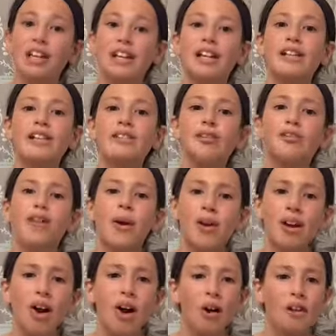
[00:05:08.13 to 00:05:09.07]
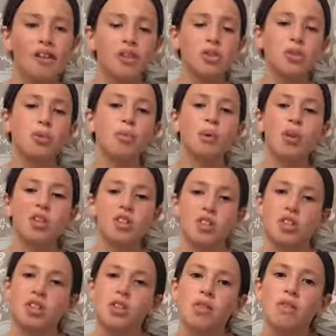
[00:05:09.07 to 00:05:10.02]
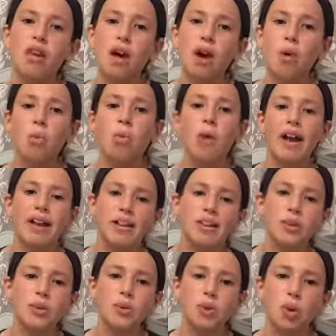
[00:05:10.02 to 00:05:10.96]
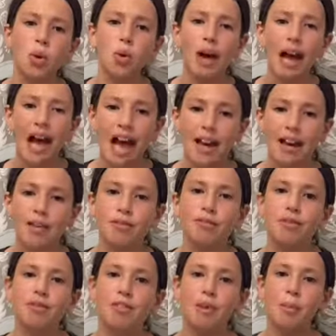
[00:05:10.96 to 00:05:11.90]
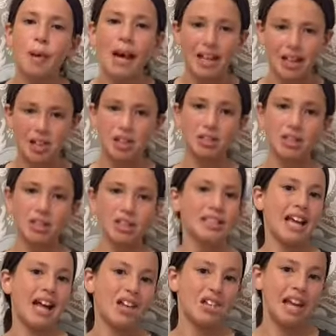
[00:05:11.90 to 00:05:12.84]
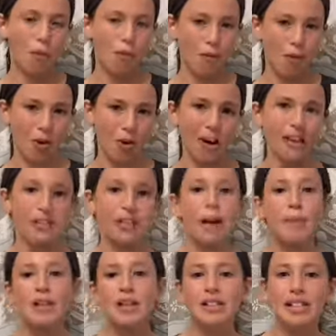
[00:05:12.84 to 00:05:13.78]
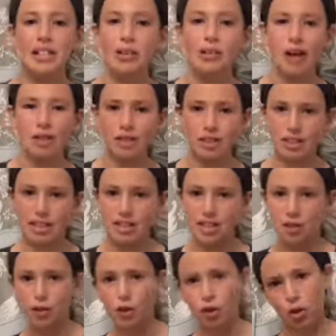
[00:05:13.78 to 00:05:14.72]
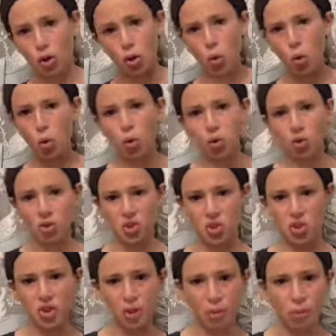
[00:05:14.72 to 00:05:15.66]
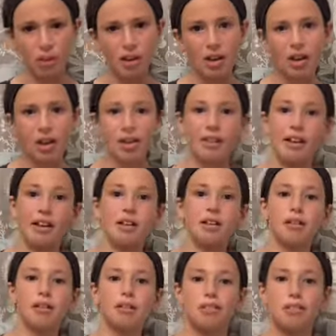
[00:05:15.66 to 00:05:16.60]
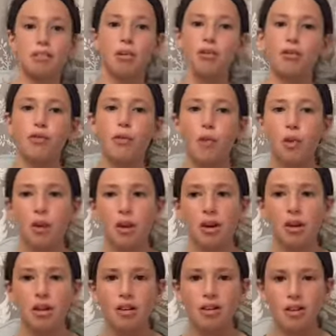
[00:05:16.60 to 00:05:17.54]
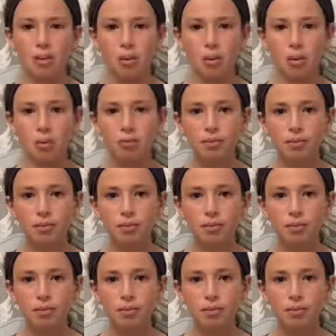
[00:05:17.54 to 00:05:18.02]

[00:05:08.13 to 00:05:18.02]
It's very hard to do a bullet journal when you don't have a pencil to sketch it beforehand. I'm not saying you have to sketch up your whole journal like before you